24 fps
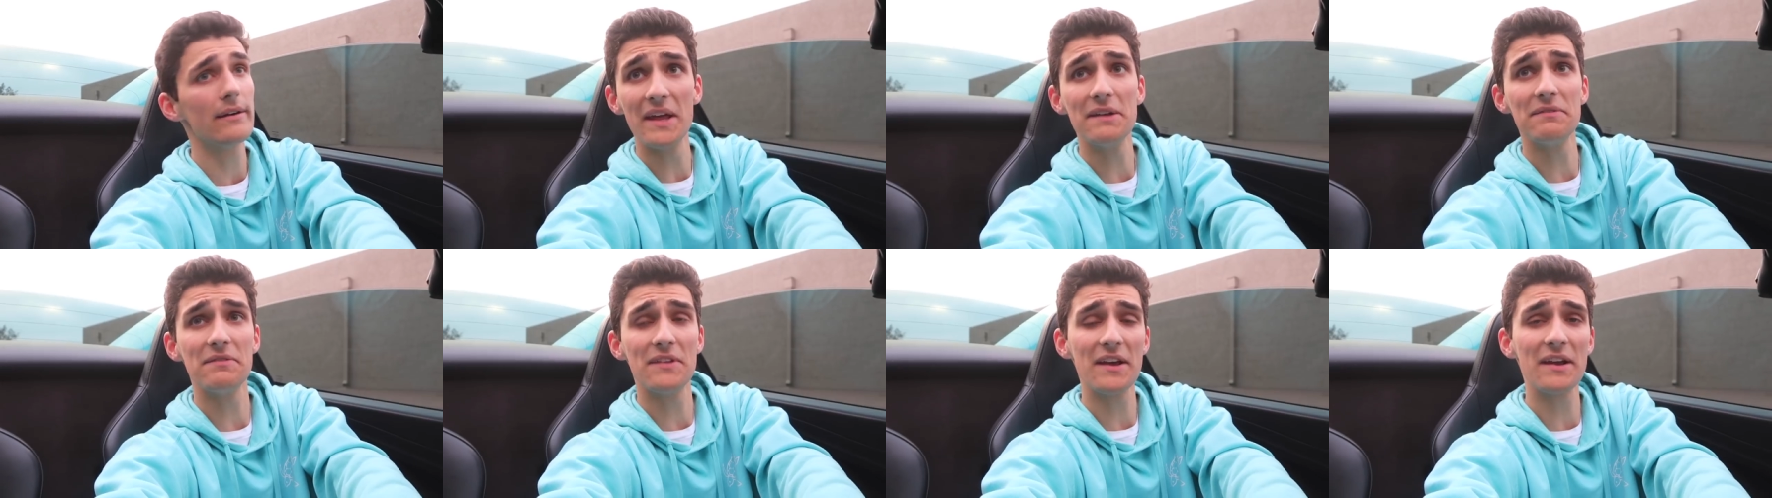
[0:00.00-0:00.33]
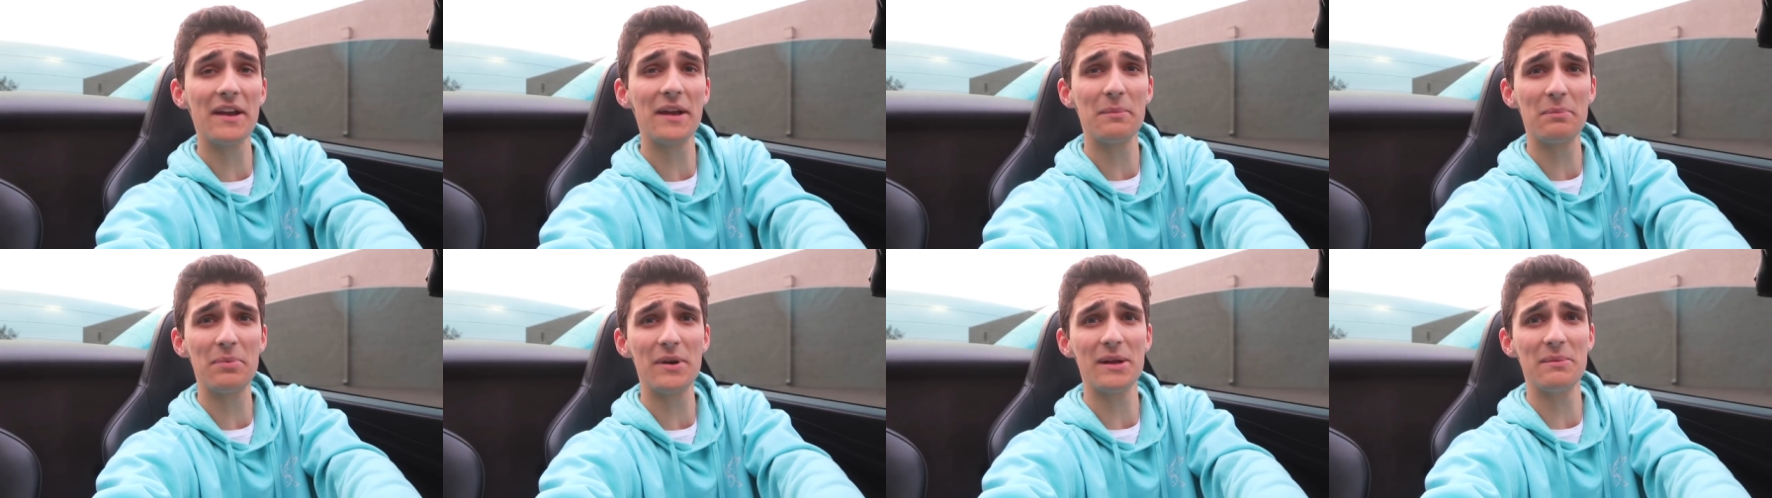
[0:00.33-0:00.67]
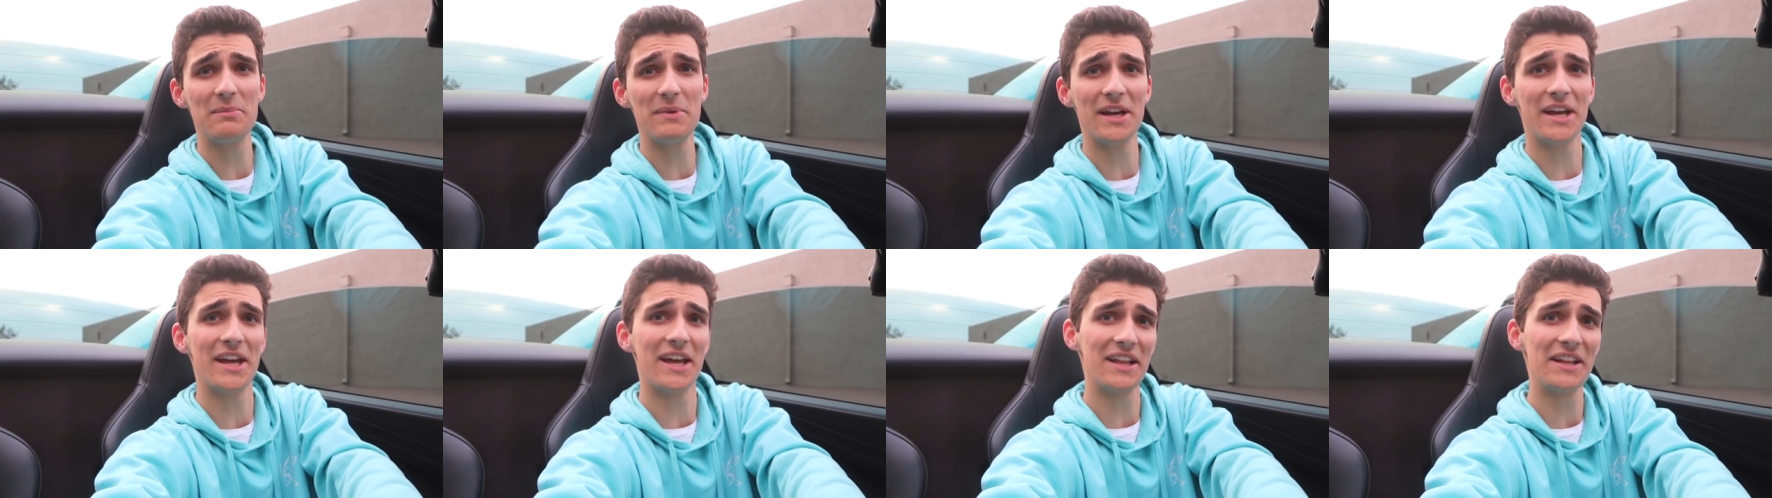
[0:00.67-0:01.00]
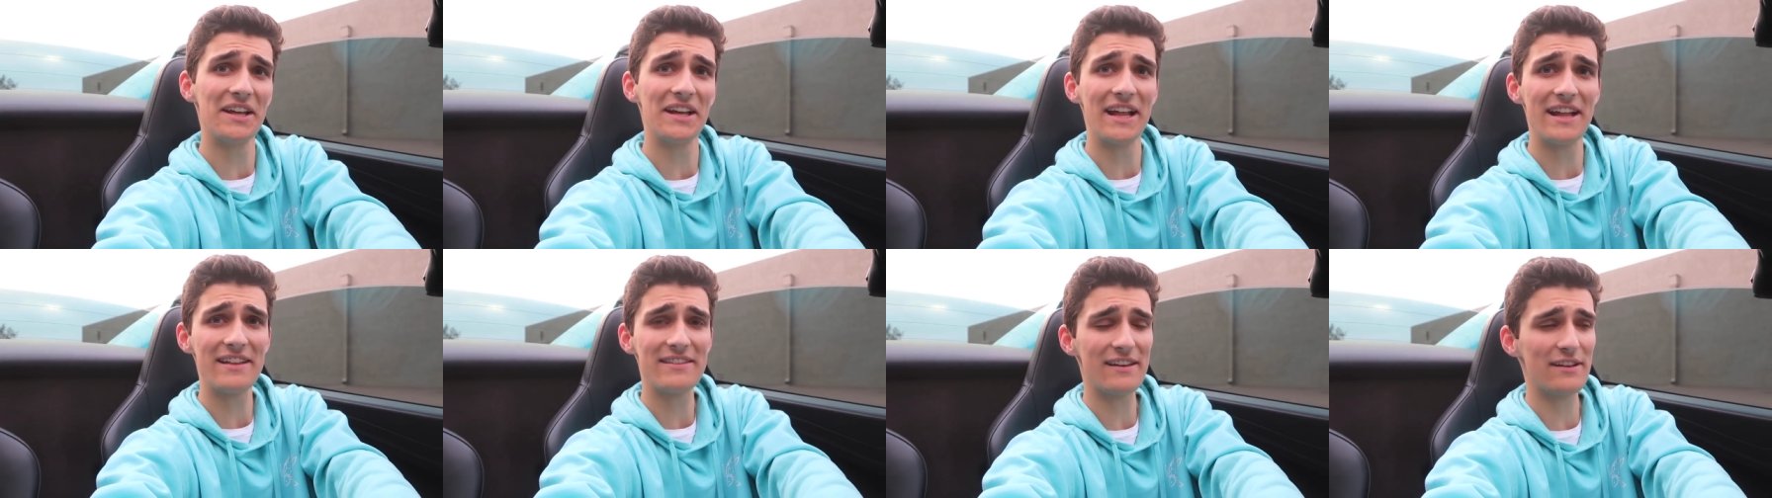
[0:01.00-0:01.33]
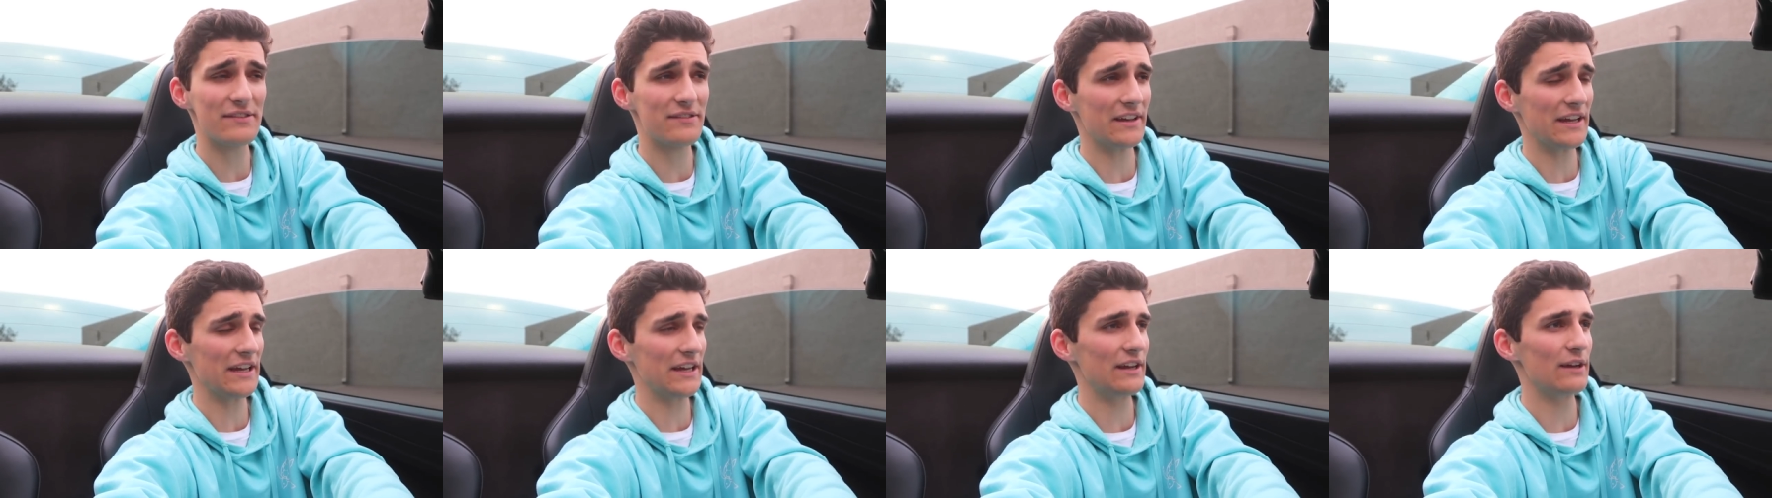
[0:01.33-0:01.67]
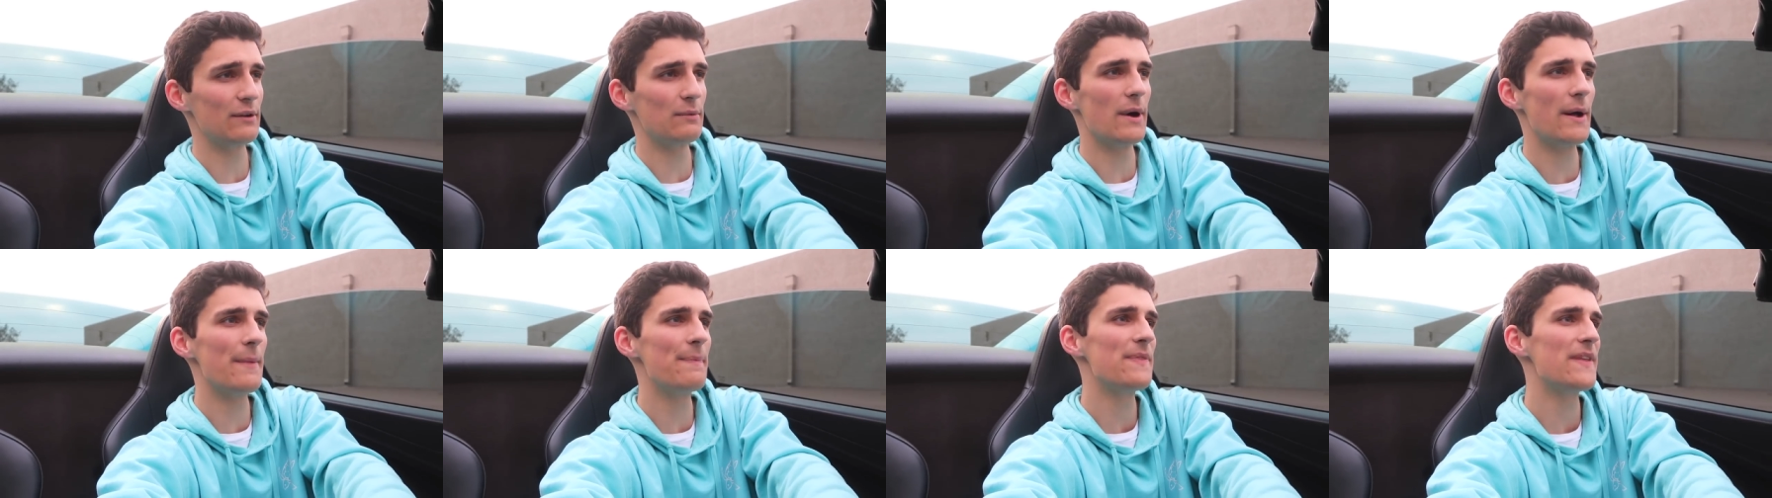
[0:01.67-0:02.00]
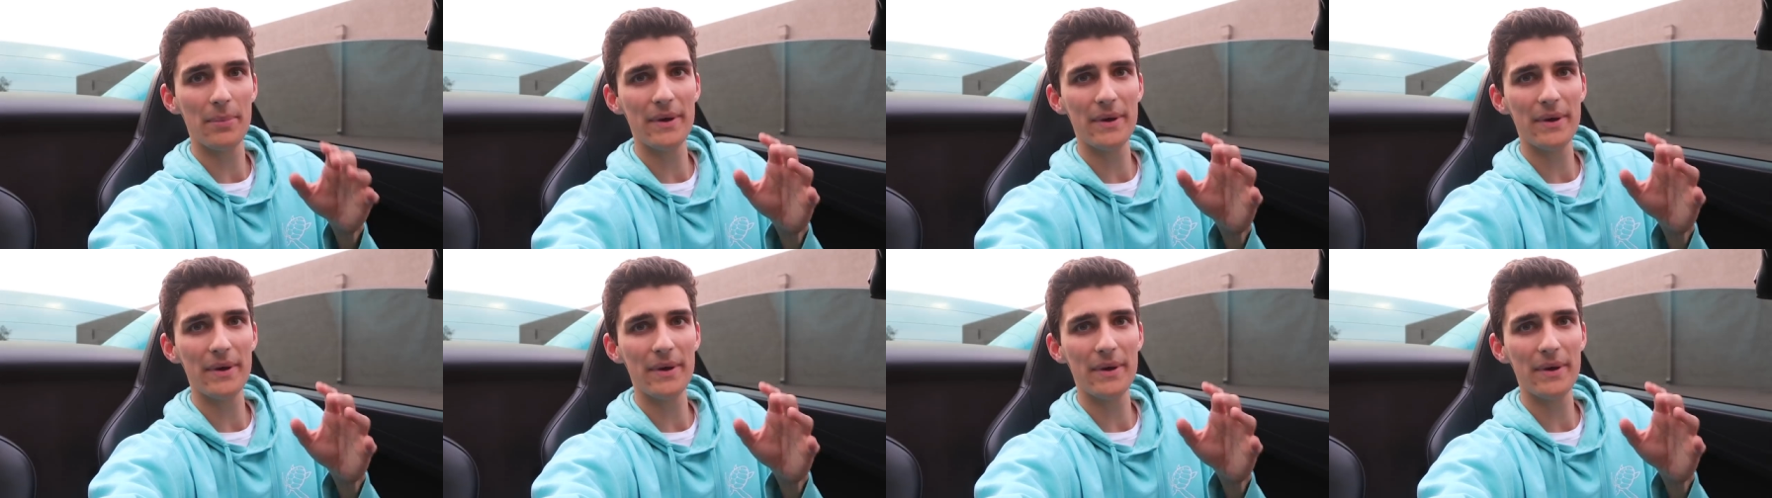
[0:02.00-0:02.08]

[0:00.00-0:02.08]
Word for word: they've taken a pretty big hit. Like that sounds like a good one.